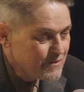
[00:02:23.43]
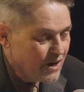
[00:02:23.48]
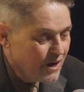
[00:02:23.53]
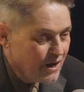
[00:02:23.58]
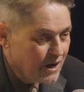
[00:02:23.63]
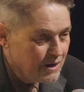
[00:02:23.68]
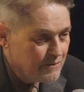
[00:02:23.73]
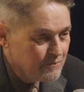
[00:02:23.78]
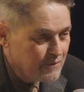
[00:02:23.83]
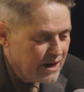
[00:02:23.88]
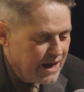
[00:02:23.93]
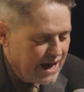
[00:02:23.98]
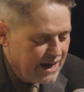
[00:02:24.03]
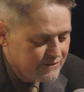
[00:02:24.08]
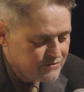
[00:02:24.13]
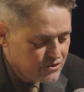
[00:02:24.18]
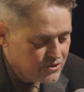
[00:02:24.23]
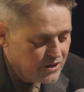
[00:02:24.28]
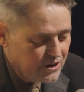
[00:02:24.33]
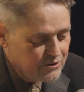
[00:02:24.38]

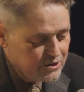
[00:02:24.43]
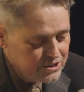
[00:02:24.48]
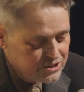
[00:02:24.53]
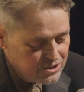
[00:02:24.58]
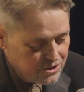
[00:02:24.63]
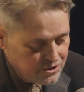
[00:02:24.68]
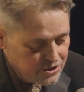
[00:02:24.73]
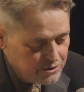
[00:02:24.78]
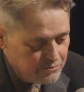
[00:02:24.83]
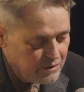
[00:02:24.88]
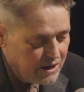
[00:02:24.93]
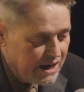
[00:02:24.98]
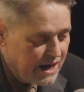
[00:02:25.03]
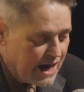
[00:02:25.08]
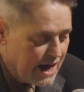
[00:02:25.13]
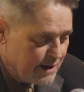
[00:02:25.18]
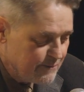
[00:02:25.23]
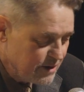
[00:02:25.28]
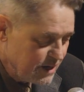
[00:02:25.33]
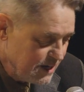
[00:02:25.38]
After I returned to
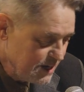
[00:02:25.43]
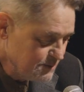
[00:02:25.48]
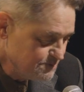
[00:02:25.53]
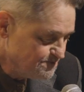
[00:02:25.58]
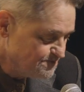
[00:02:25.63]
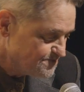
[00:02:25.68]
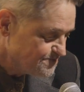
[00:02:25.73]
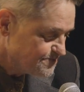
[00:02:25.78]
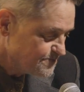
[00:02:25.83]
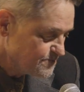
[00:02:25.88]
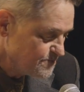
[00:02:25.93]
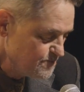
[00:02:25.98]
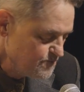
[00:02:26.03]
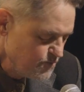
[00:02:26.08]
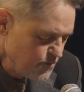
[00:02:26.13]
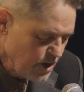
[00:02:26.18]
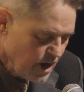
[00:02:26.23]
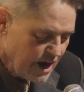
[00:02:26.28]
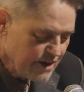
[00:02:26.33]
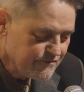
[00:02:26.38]
Miami,
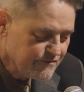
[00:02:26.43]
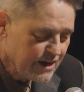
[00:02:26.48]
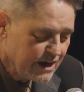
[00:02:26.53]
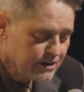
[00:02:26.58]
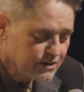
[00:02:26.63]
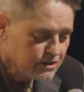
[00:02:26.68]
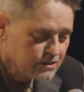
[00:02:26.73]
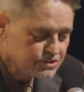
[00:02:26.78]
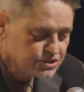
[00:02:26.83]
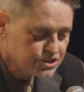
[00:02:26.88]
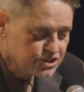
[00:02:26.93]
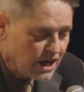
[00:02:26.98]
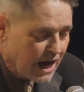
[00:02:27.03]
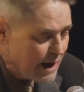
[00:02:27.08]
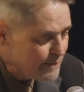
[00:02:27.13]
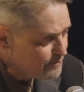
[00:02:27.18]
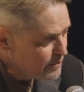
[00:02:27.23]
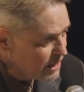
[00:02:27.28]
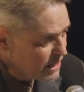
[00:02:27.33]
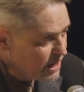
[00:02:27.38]
I found a
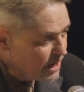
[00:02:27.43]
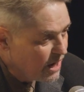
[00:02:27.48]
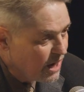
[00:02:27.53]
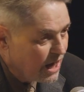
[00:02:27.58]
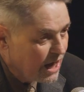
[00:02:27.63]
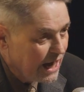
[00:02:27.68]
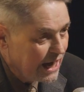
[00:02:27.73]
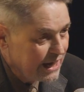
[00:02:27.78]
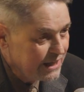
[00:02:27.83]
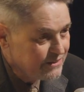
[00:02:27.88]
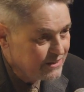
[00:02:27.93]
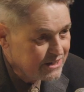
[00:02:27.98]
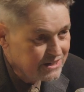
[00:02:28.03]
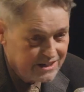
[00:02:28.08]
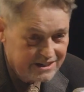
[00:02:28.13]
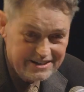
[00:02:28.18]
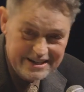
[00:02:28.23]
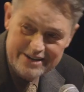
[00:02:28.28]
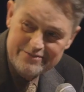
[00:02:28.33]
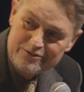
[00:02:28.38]
shopping guide that
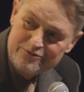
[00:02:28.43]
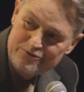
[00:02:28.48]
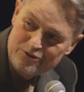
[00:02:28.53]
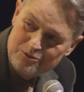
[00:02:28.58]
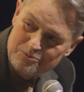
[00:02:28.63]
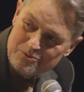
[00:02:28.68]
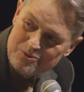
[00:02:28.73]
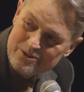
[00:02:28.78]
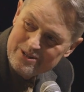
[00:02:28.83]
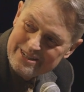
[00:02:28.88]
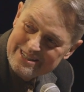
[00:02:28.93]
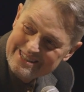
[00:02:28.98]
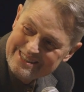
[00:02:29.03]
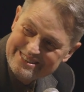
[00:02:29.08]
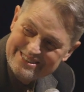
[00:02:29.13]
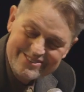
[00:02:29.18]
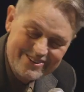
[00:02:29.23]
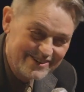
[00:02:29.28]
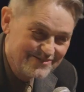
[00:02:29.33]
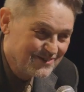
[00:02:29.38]
didn't have a film
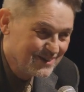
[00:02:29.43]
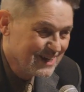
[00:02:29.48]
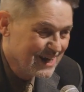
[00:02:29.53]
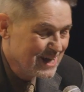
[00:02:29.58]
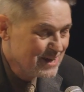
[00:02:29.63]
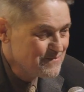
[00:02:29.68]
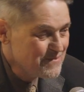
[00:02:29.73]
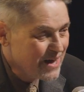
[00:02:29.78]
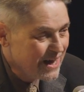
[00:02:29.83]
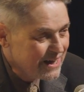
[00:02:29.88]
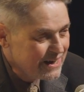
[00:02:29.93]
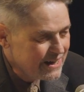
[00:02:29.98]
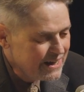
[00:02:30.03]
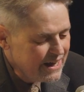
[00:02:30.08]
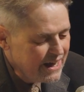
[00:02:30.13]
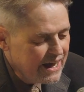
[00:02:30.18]
critic, so I became that.